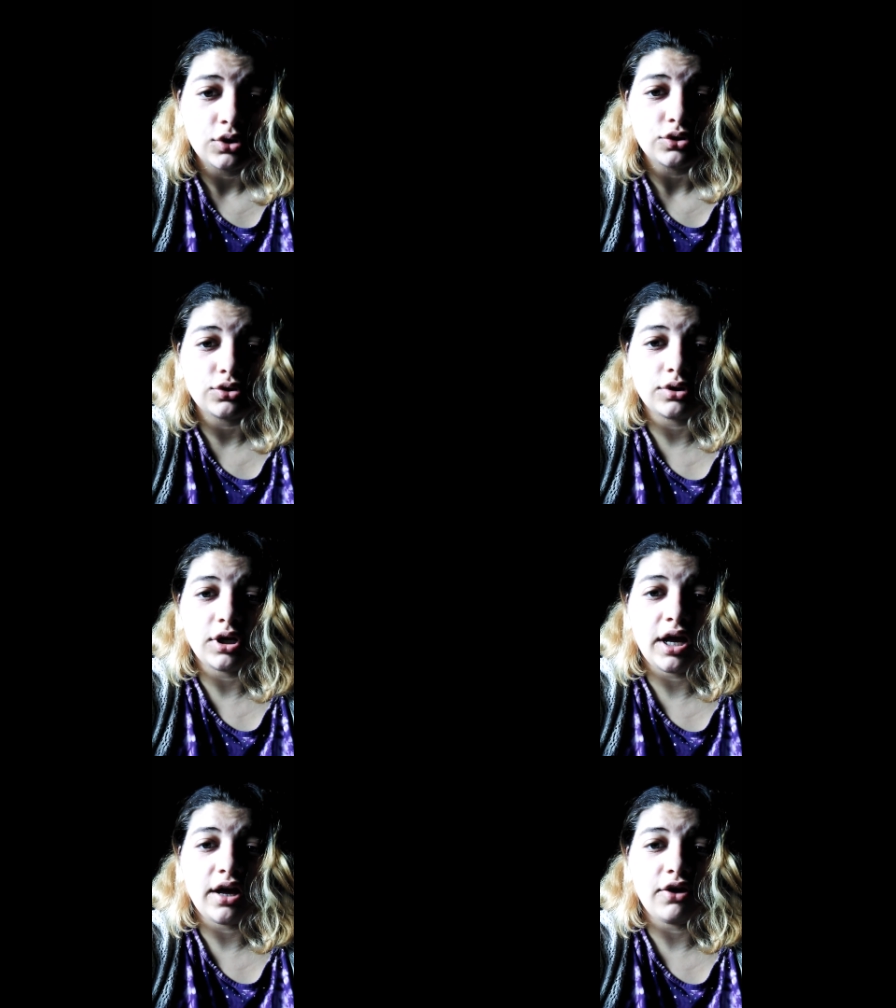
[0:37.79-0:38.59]
So they
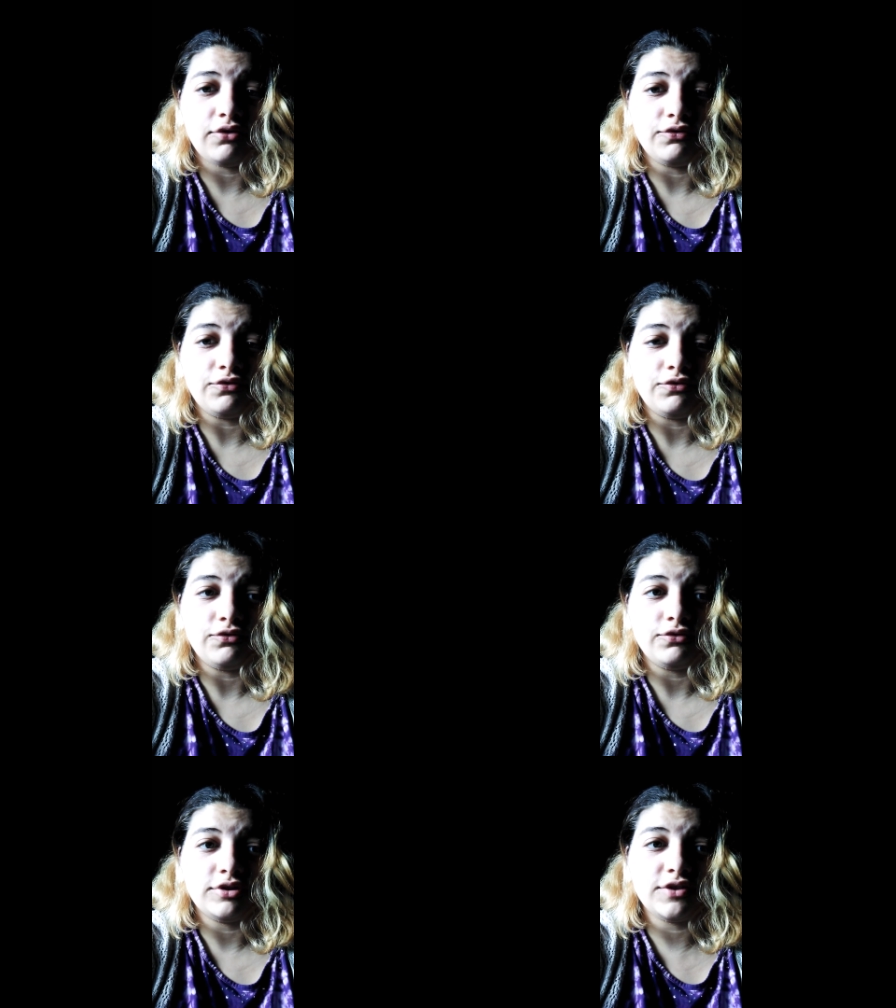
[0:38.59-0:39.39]
have
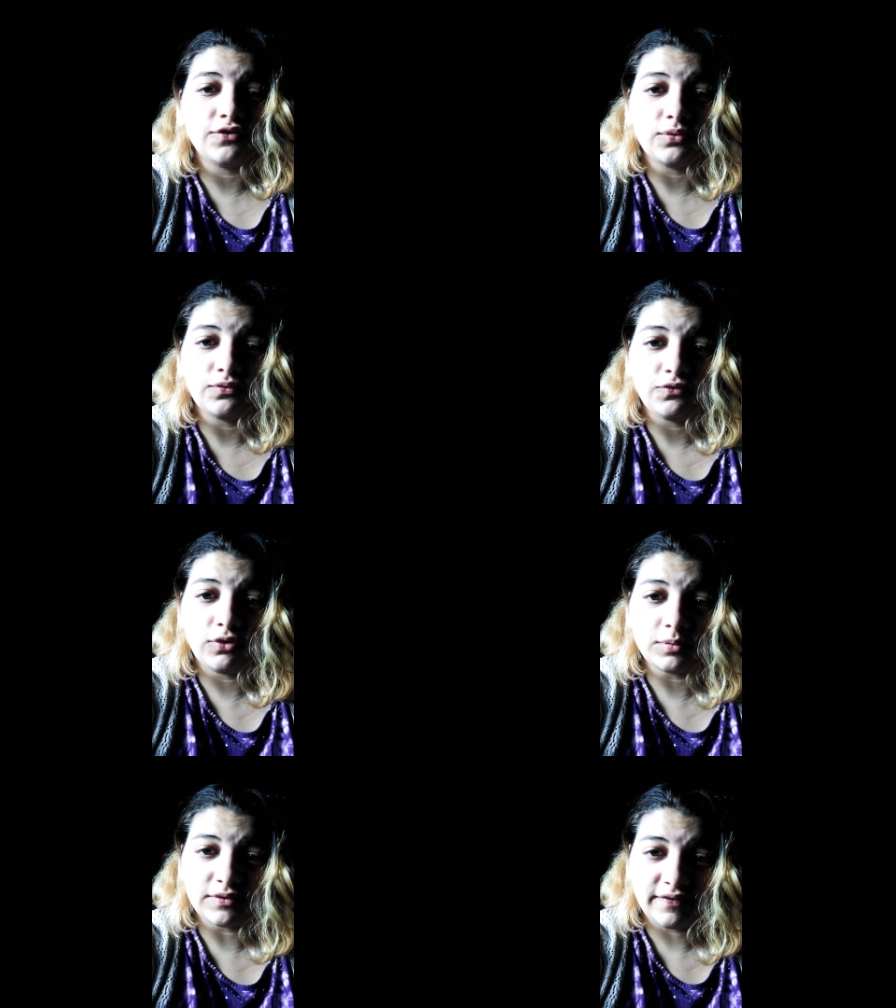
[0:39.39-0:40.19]
different
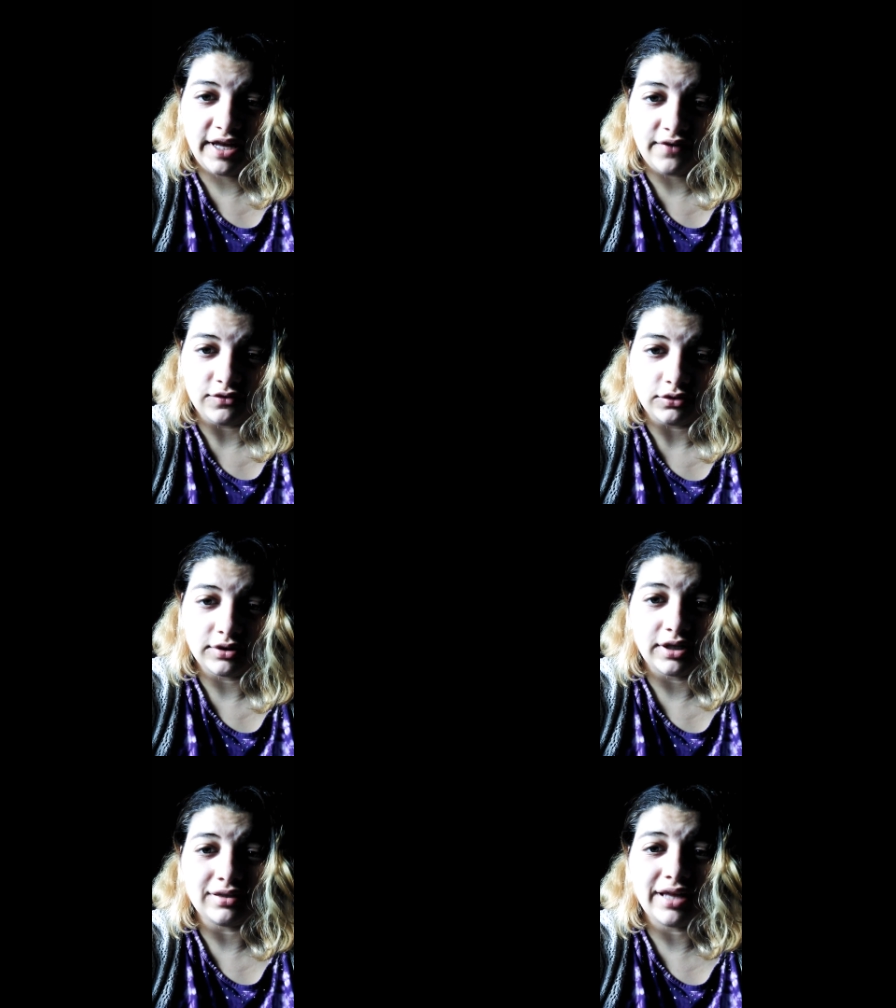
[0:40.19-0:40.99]
forms of lavender,
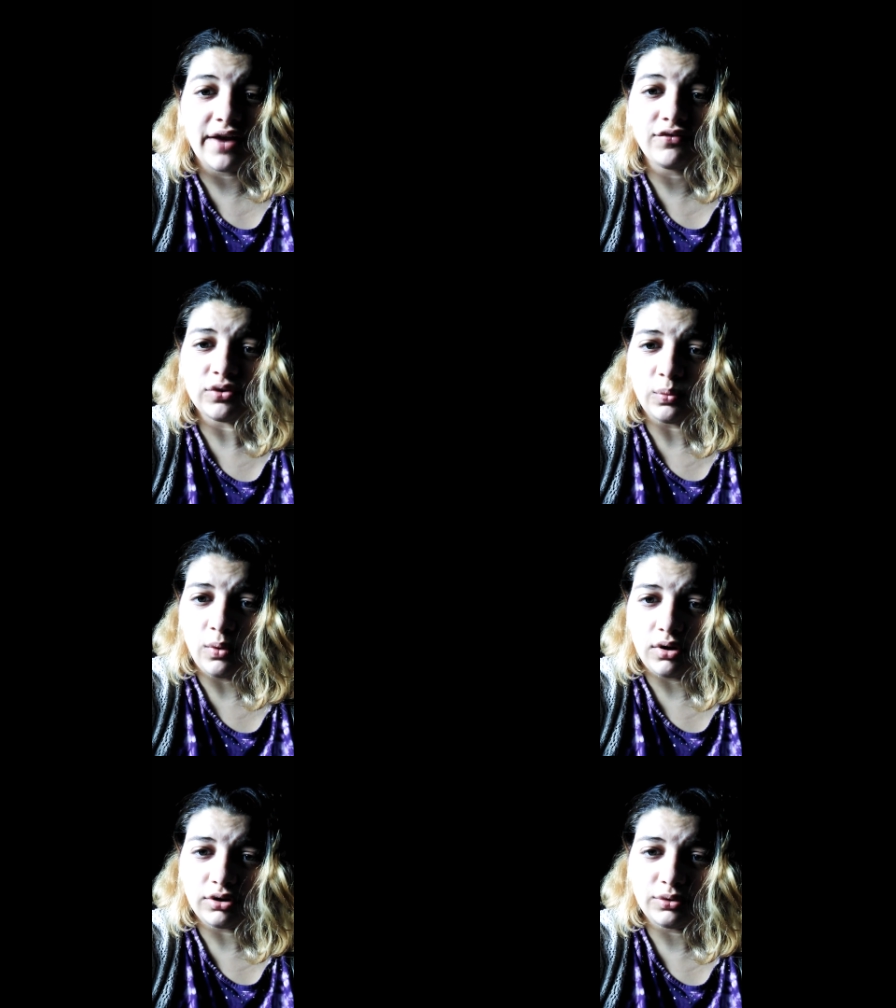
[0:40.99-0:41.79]
like lavender
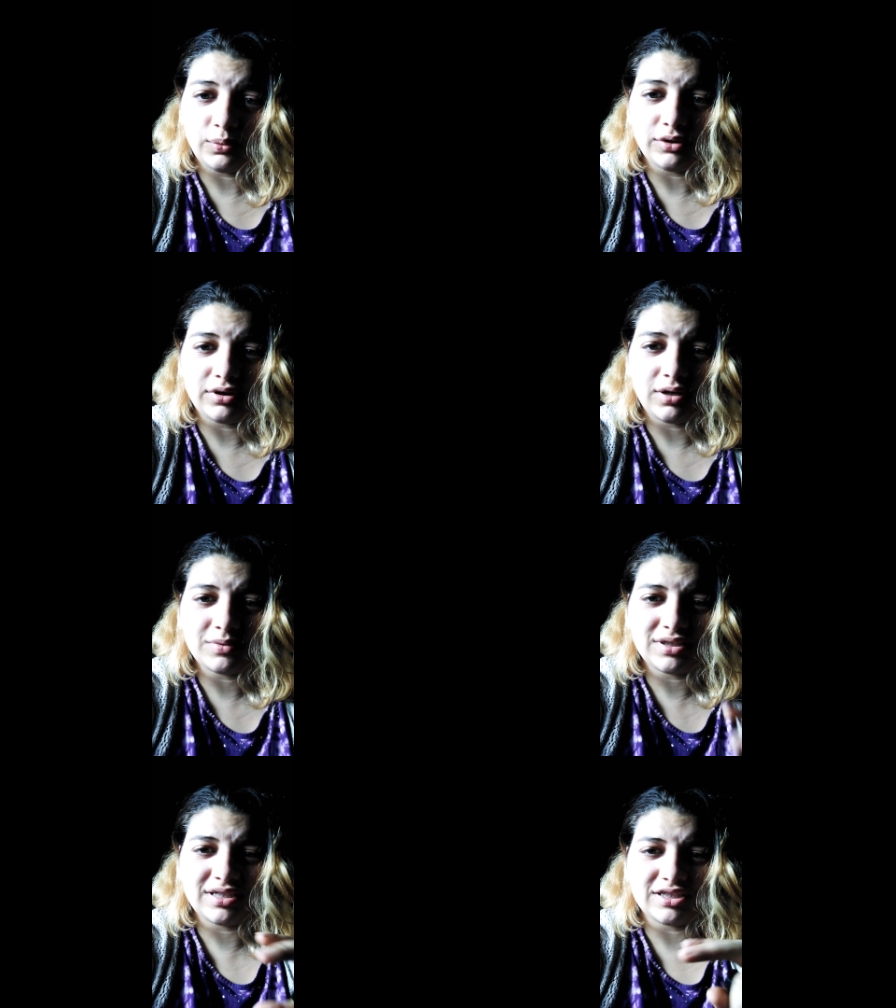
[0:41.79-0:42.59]
water, where it
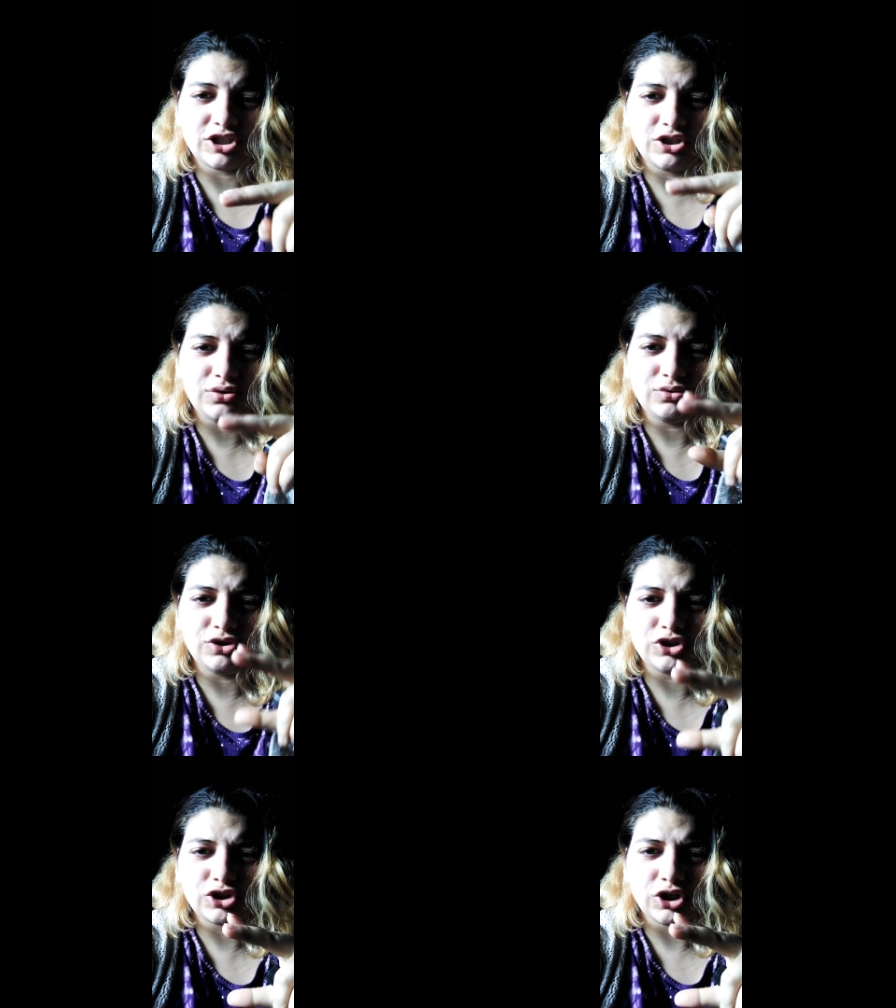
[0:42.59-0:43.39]
comes in this
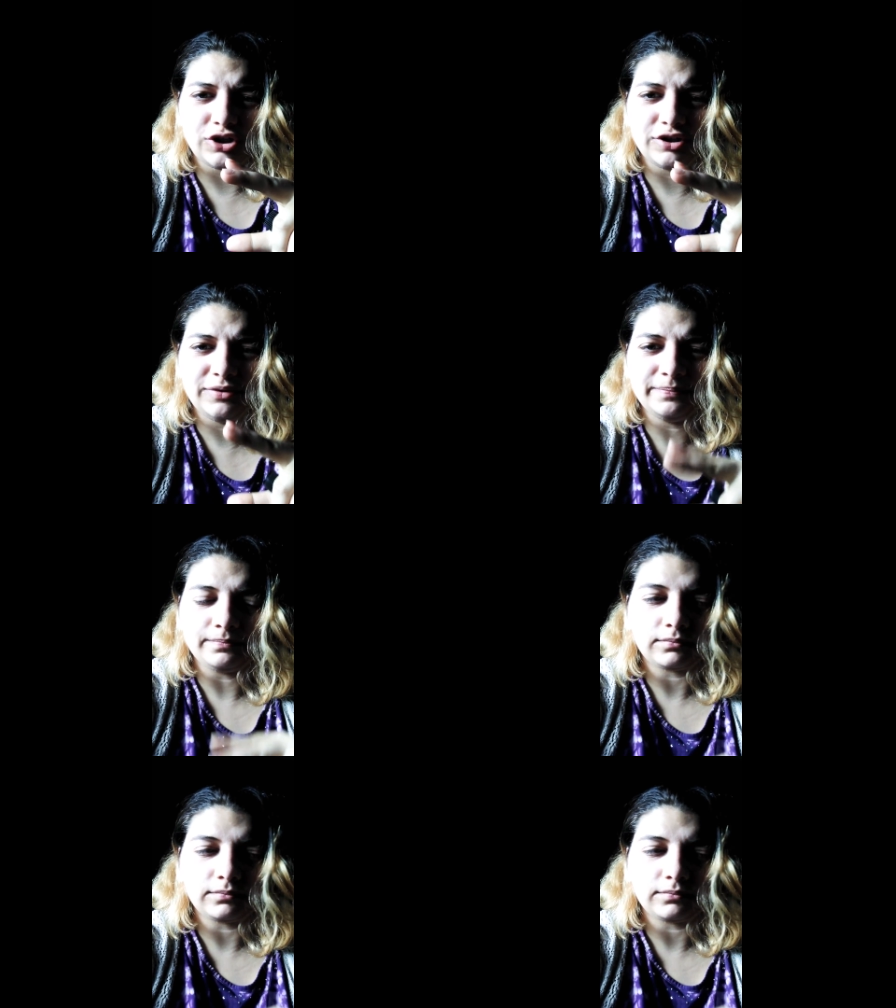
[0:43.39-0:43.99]
huge jar,